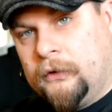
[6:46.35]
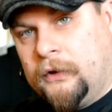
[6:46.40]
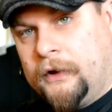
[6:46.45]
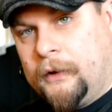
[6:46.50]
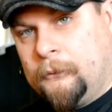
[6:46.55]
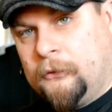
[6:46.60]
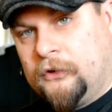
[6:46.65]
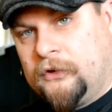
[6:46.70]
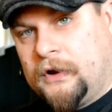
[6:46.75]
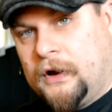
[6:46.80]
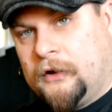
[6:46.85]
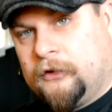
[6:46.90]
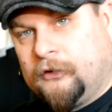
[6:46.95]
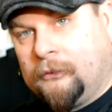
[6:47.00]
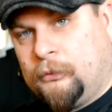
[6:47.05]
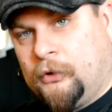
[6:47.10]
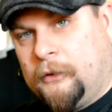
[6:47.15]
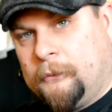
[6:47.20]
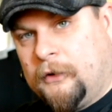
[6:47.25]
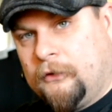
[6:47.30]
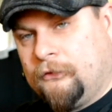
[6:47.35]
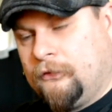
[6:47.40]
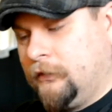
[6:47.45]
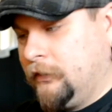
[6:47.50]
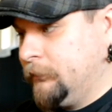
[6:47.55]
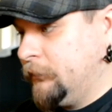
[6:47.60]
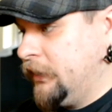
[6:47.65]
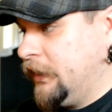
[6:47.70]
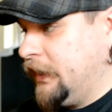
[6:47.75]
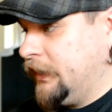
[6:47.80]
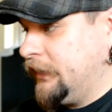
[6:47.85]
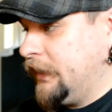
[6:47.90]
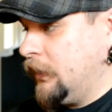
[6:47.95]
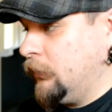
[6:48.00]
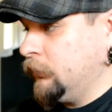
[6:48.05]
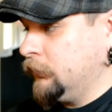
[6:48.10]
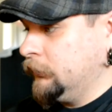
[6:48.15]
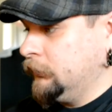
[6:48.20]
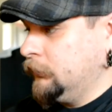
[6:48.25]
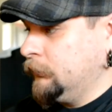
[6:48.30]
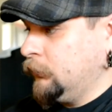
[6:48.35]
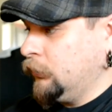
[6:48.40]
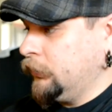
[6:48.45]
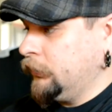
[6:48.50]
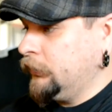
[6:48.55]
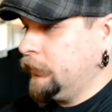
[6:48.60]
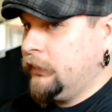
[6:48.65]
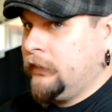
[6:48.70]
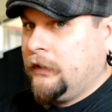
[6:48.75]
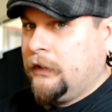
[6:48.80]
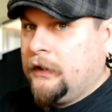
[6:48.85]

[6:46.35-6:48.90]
Like I'm just kind of spraying my hand outward a little more,